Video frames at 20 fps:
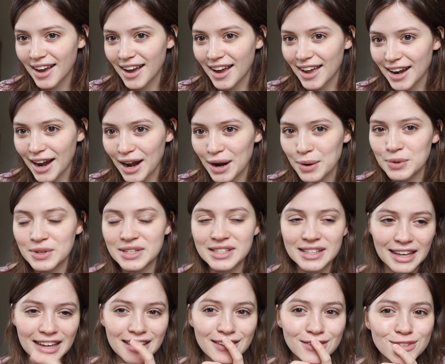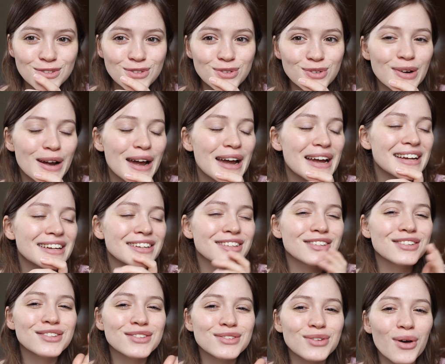and I was like trying
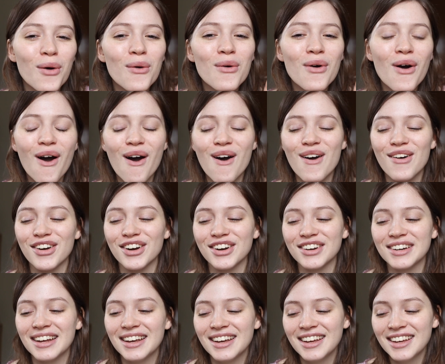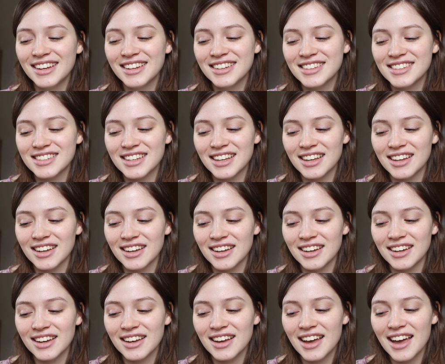so hard
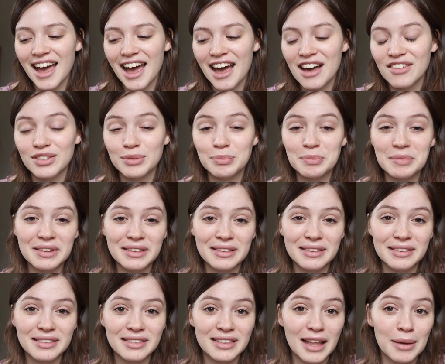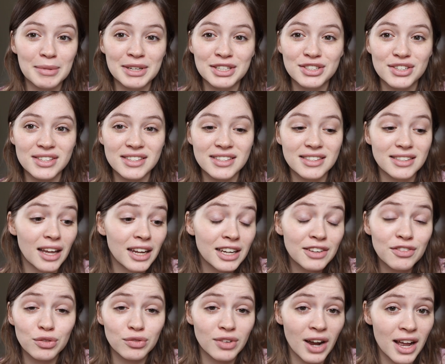to have him let me just not
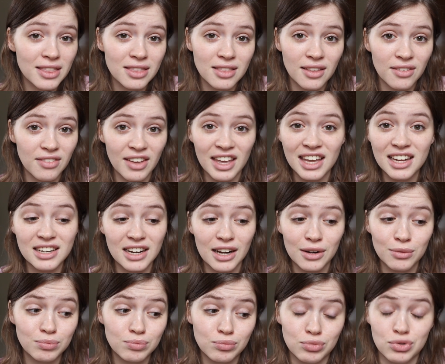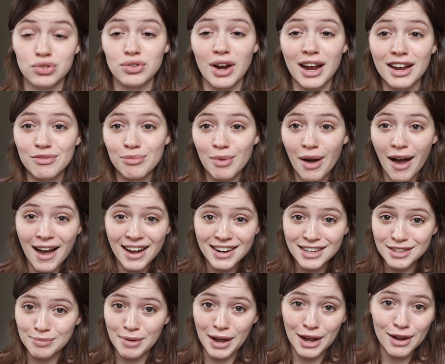even ride in the van. I'll drive
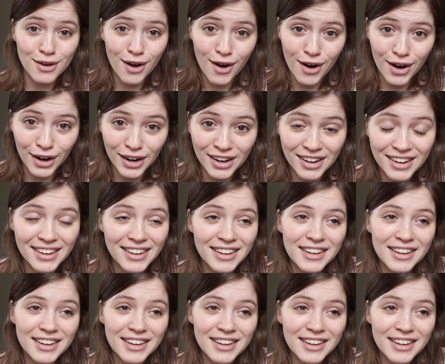behind my car,